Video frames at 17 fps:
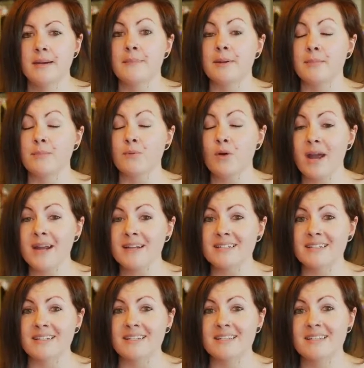But in
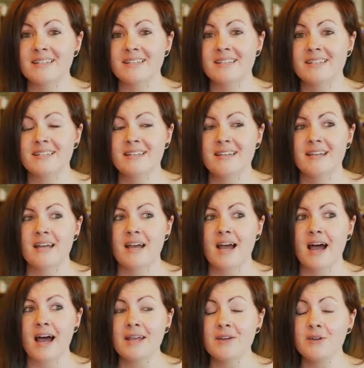practice,
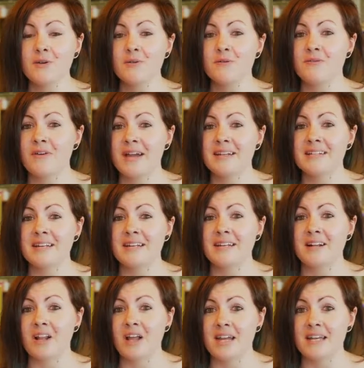I couldn't find any
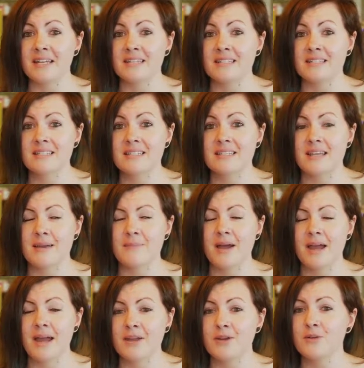clients, and
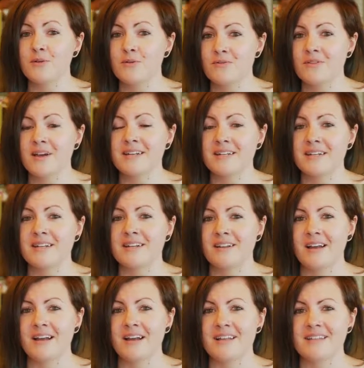by I couldn't find any
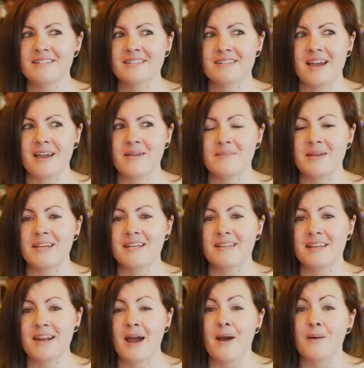clients, I
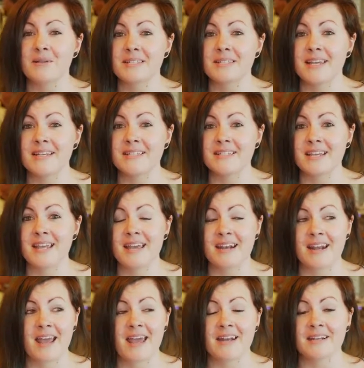mean that I was lazy
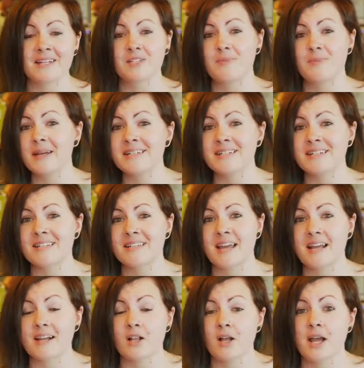and I had expected
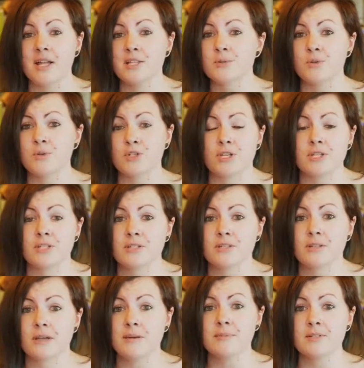that clients would
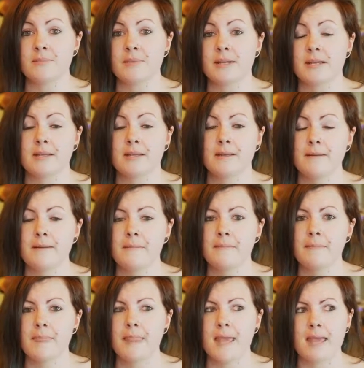just come to me
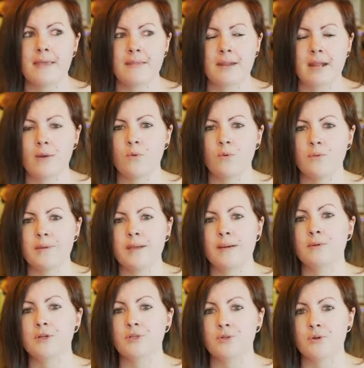and that I would be
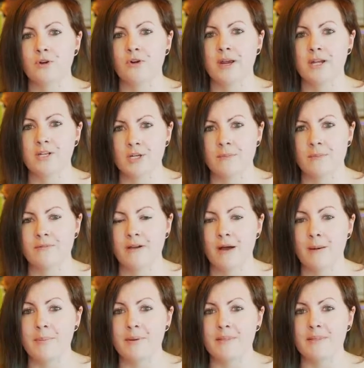able to do a great job of
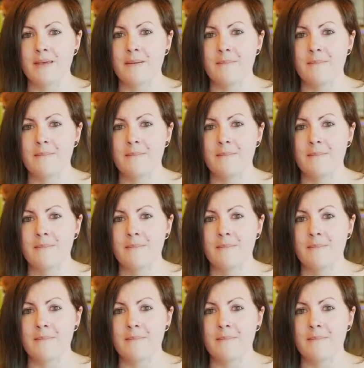helping